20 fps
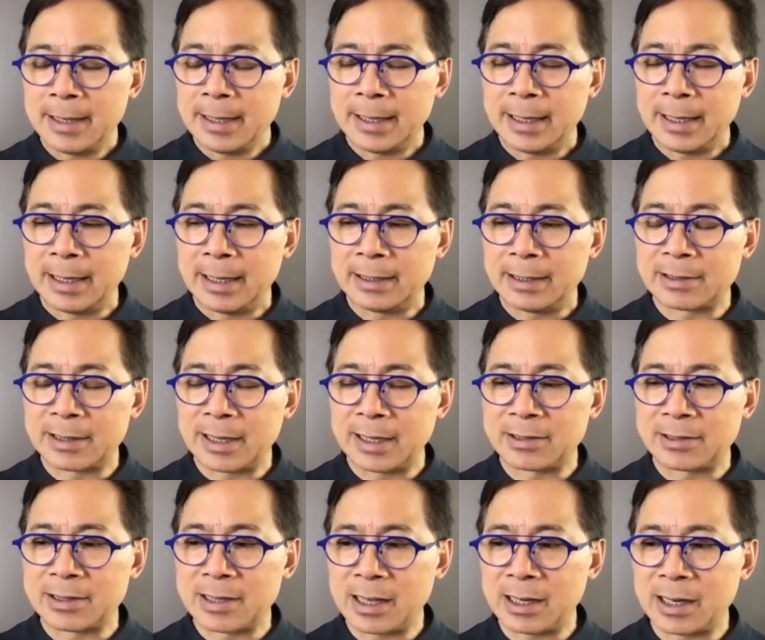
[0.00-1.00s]
it's
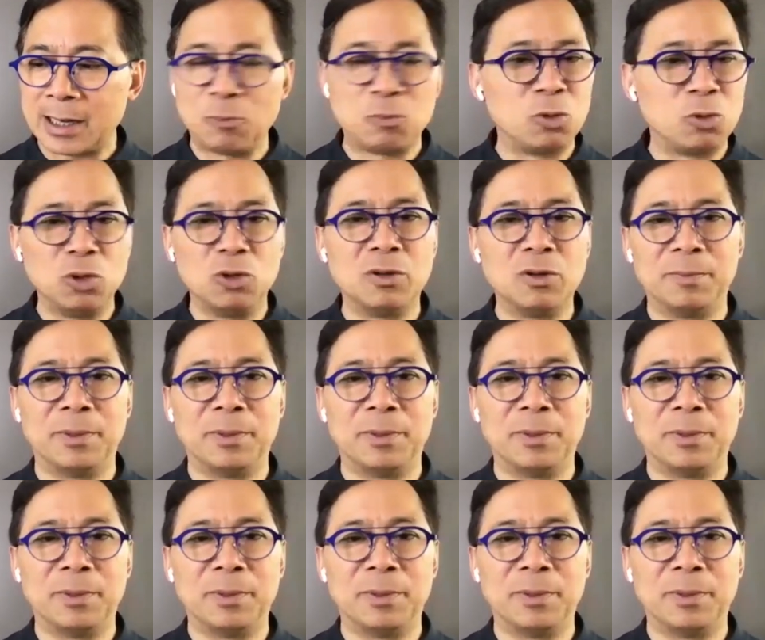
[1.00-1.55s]
it's not a rule